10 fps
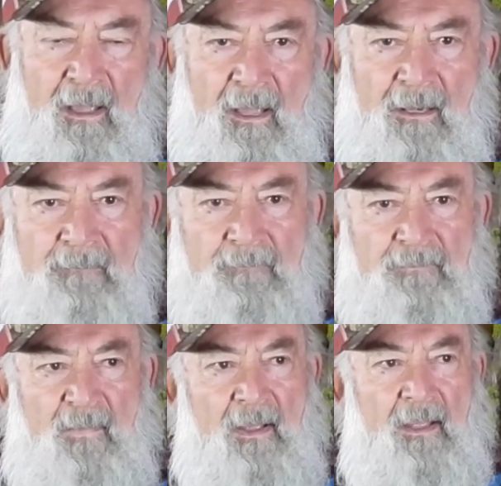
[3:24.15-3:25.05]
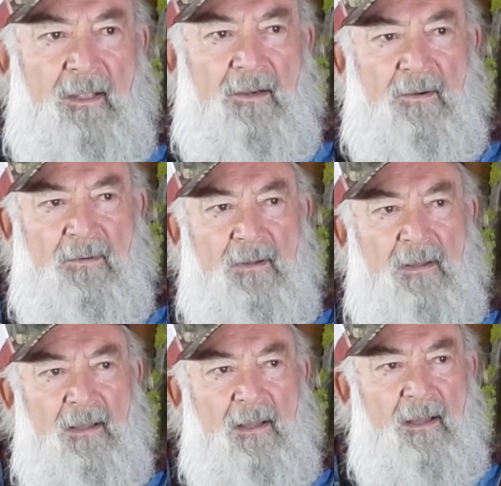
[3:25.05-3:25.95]
And, you know,
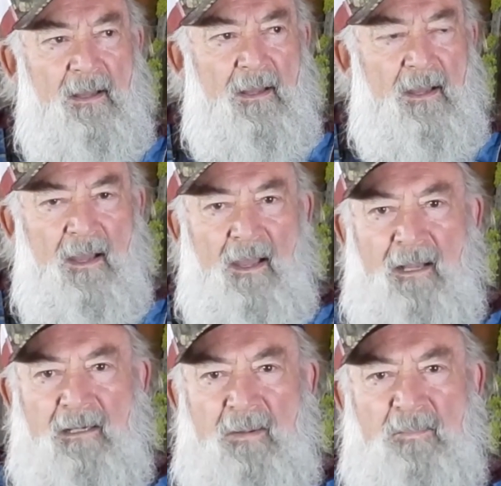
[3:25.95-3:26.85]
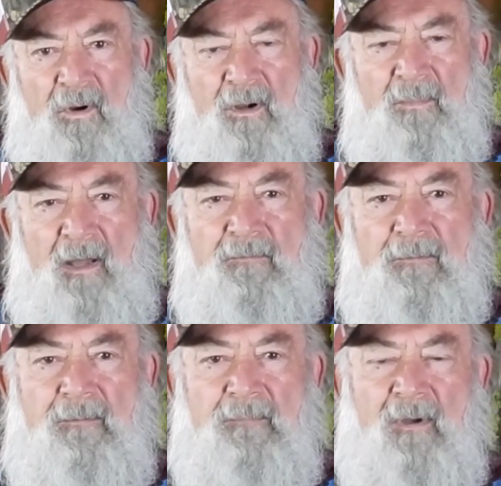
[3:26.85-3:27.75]
I deburred
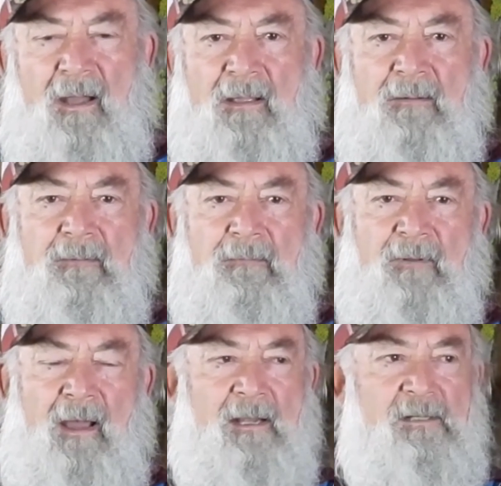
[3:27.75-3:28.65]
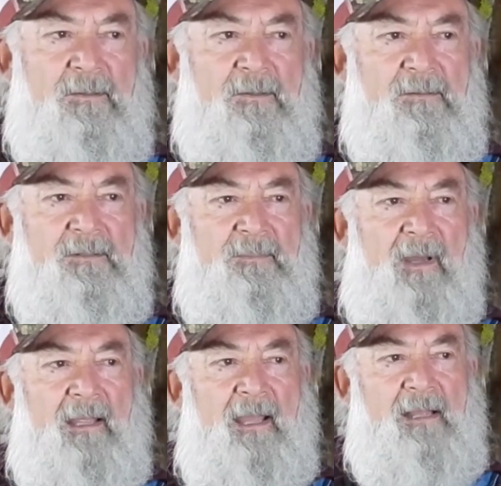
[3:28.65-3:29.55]
my flash holes and
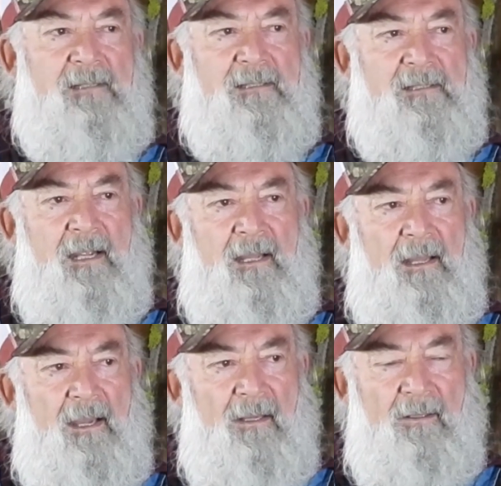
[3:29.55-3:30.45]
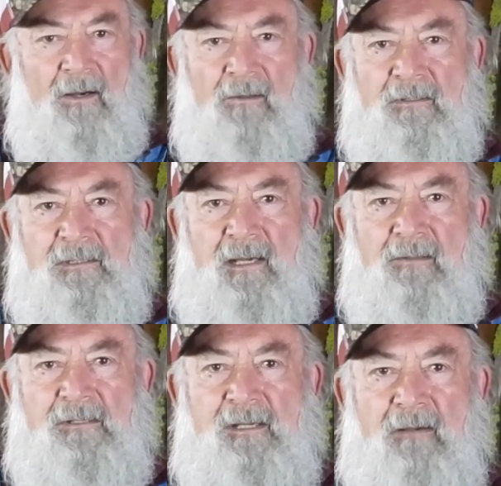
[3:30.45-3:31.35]
my cases and all this
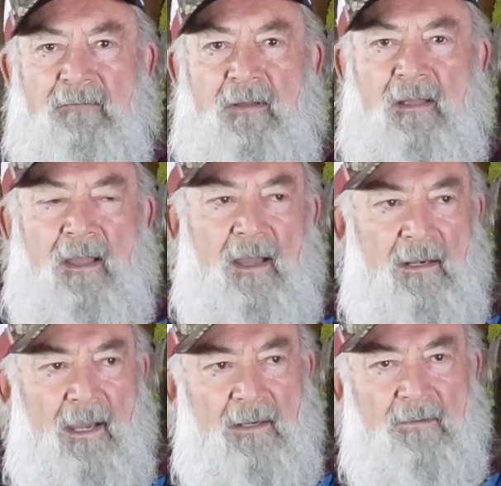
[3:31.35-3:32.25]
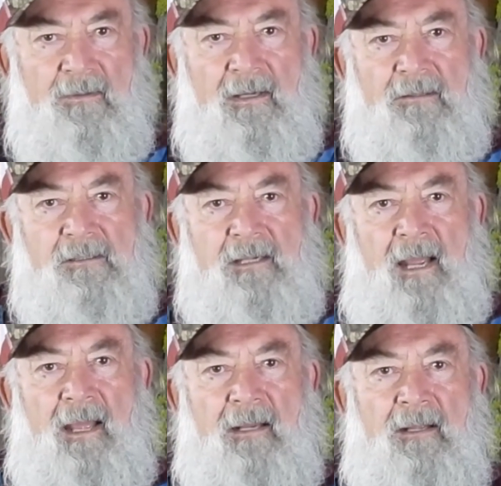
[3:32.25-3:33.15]
other stuff. And I don't
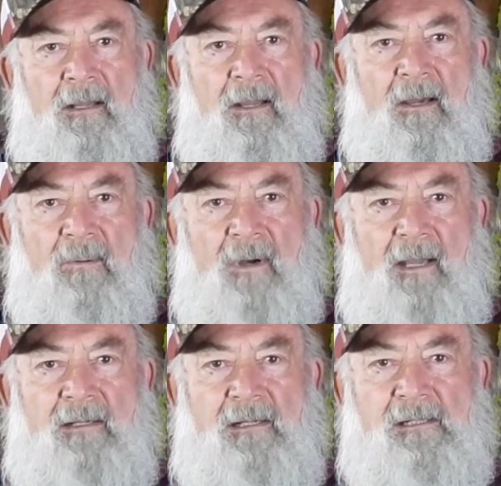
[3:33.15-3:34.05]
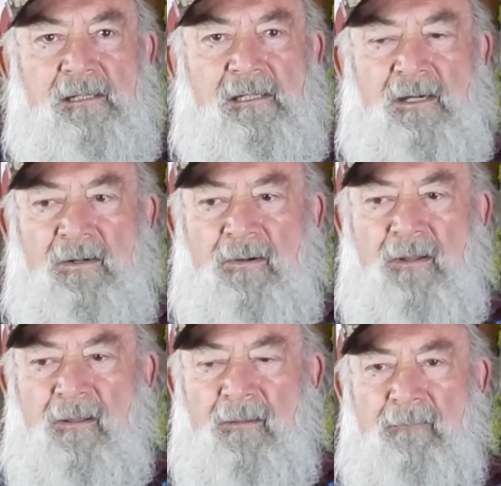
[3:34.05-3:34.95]
understand why it doesn't shoot.